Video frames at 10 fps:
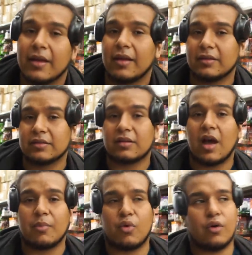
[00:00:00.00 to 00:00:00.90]
at the
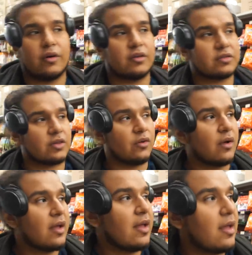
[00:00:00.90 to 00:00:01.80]
top corner. So
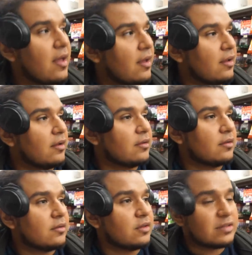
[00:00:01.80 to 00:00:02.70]

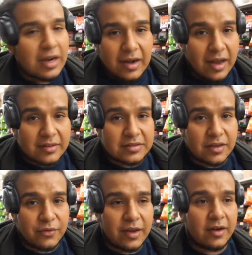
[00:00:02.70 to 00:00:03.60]
there's not a lot of
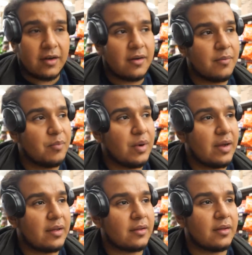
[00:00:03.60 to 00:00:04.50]
stuff here,
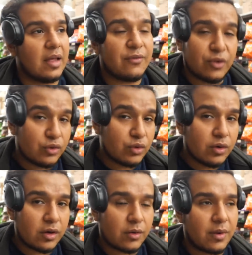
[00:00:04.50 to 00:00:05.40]
but if you do
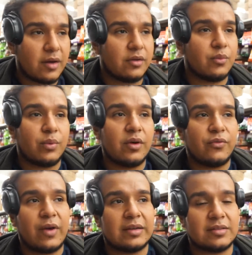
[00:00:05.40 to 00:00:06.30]
look around, you will
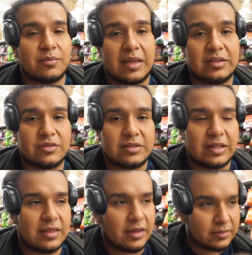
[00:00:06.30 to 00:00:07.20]
find some
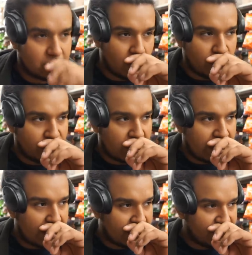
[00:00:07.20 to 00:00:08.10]
interesting things. So
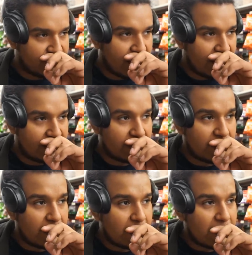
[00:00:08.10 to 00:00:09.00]
hopefully I could find
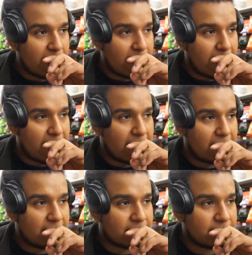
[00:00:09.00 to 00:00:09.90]
uh,